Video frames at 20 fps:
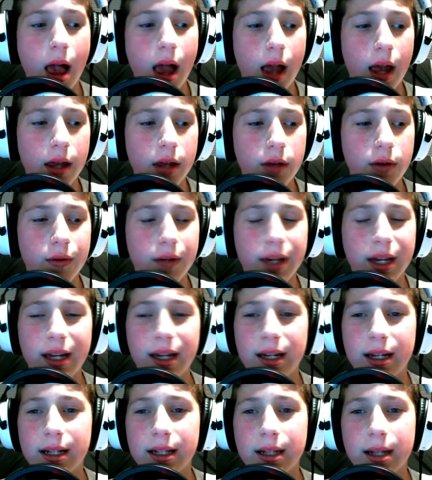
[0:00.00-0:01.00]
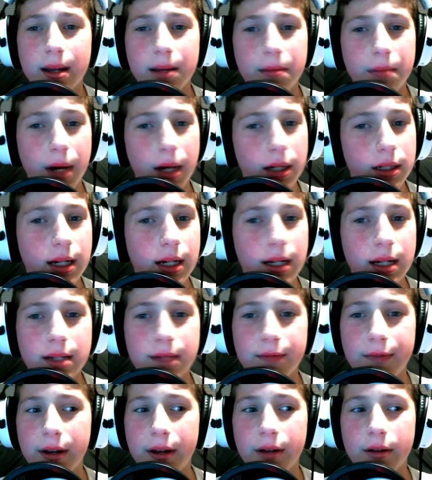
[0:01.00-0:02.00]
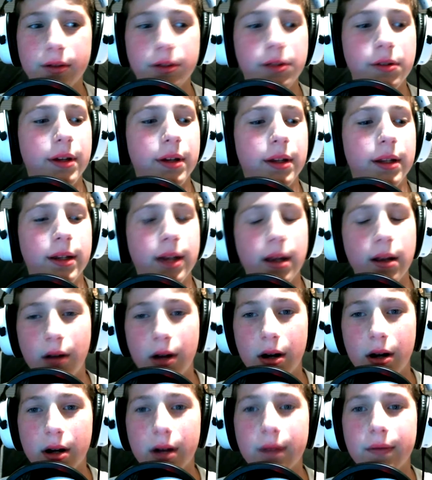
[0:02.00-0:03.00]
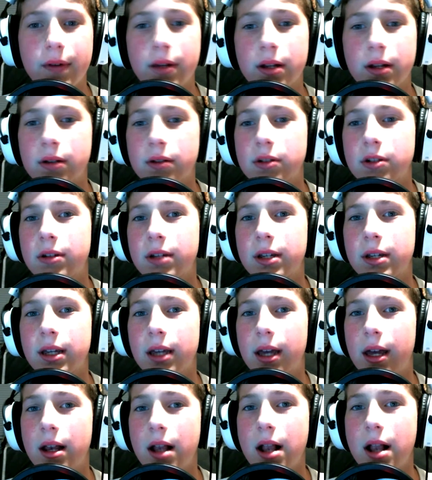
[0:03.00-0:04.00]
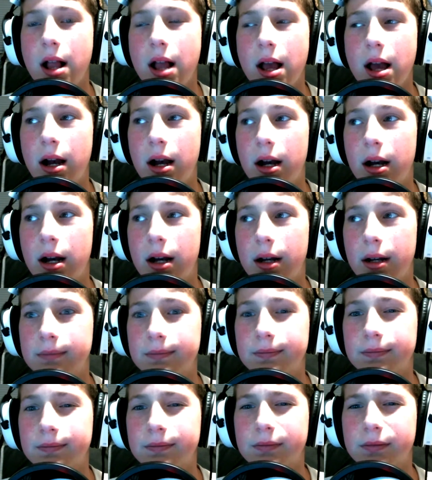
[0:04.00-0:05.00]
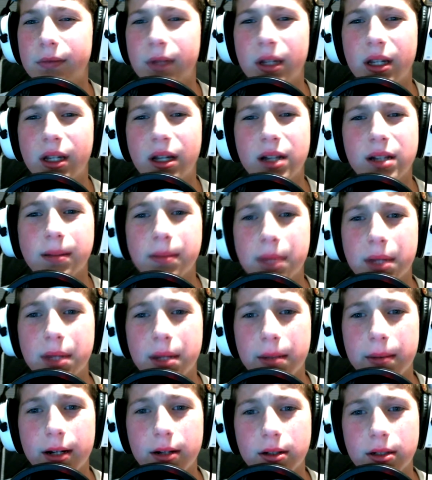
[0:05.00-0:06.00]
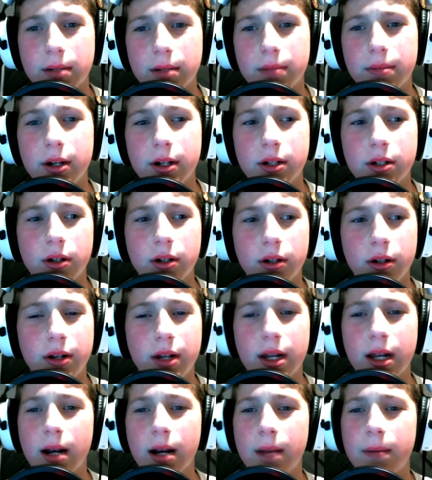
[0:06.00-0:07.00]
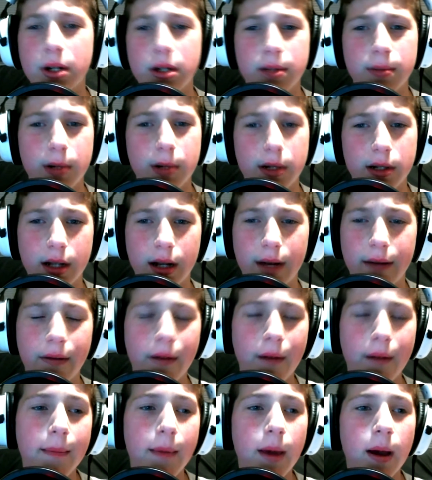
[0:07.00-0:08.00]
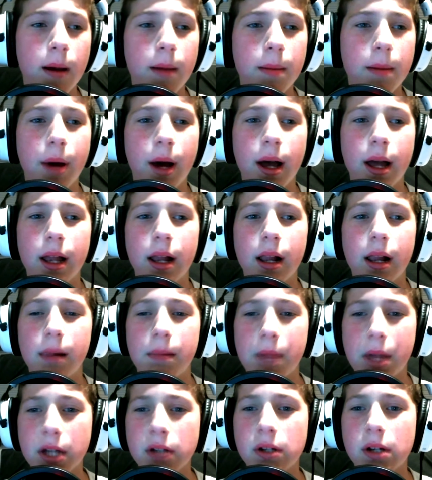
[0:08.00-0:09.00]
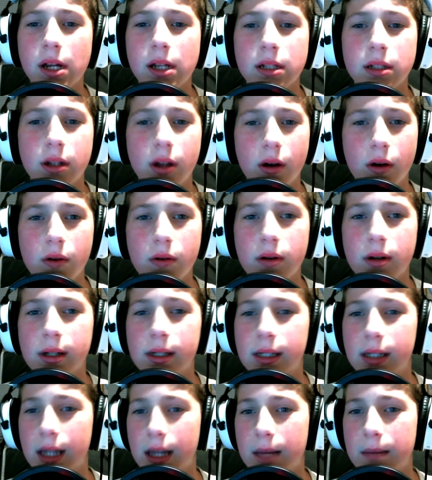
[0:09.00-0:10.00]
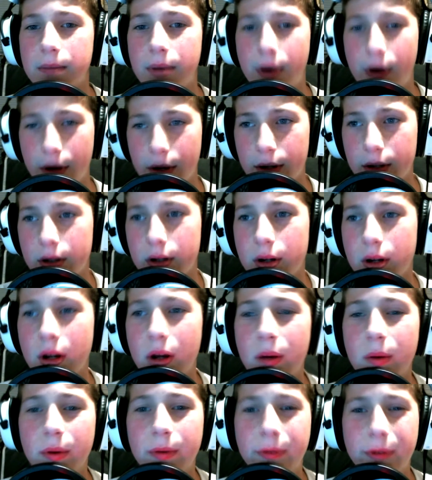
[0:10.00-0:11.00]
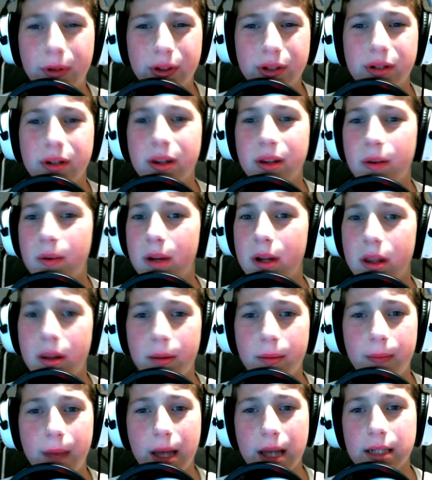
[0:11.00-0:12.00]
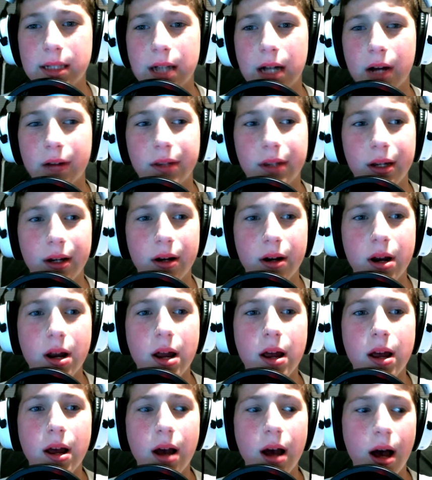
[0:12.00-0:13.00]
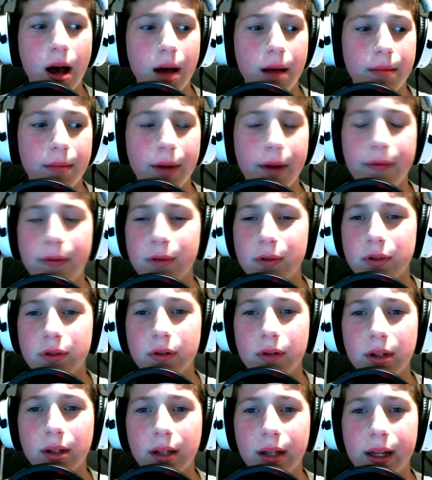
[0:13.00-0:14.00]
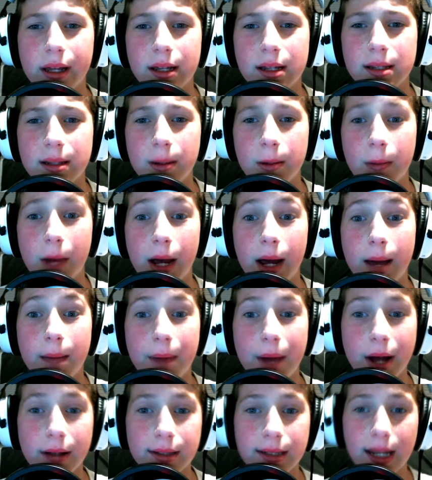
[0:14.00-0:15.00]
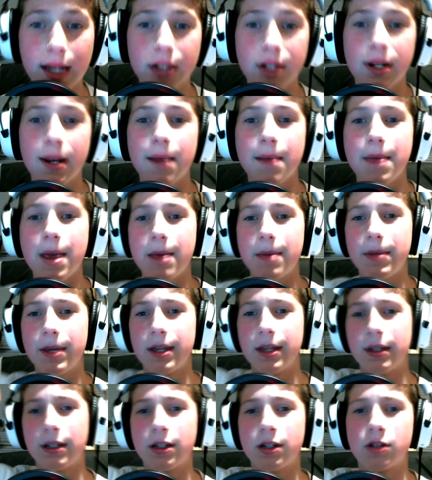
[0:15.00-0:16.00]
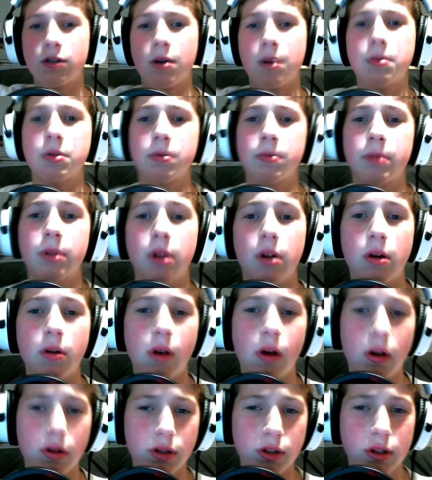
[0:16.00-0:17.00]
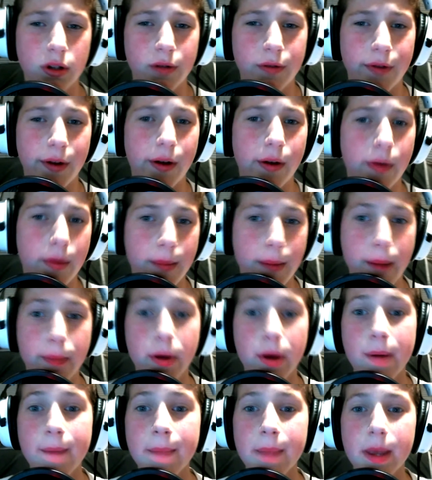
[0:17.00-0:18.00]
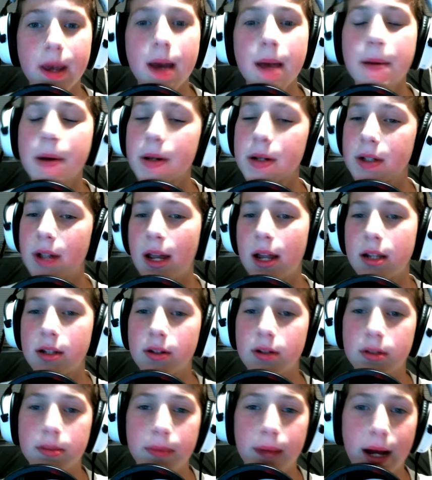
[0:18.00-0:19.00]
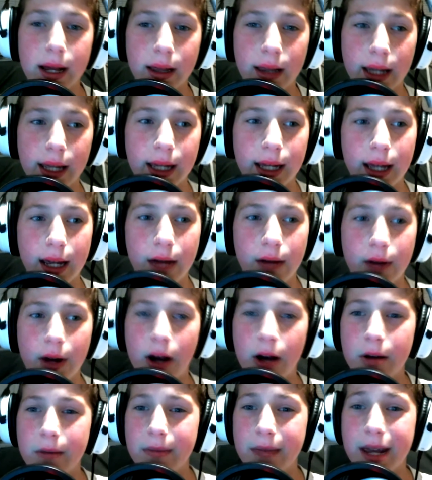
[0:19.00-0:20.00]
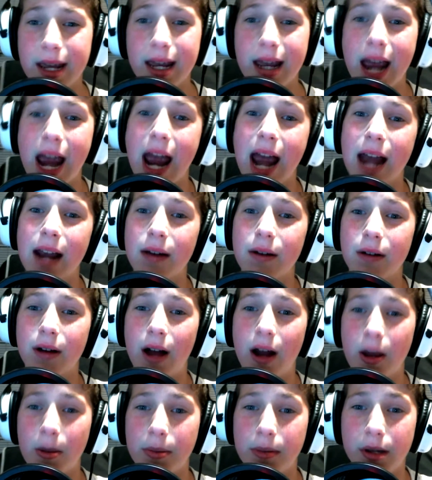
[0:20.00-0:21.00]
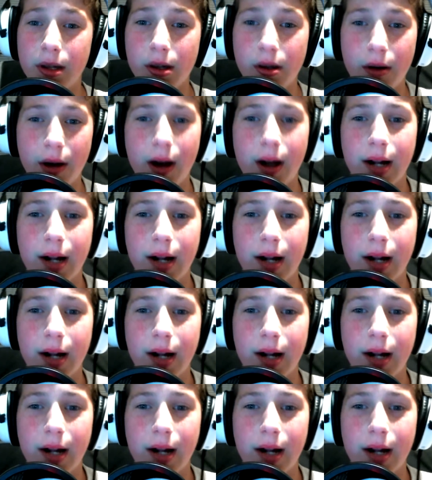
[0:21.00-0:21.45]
you can get monetized videos, you can get longer videos, you can get um, custom thumbnails, I'm pretty sure. You can get a bunch of more stuff. But make sure you guys go get partnered with Fullscreen they're one of the best out there um, my Fullscreen link is in my about section it may be in the description below also if I remember make sure you guys use my link it will help me and it will help you out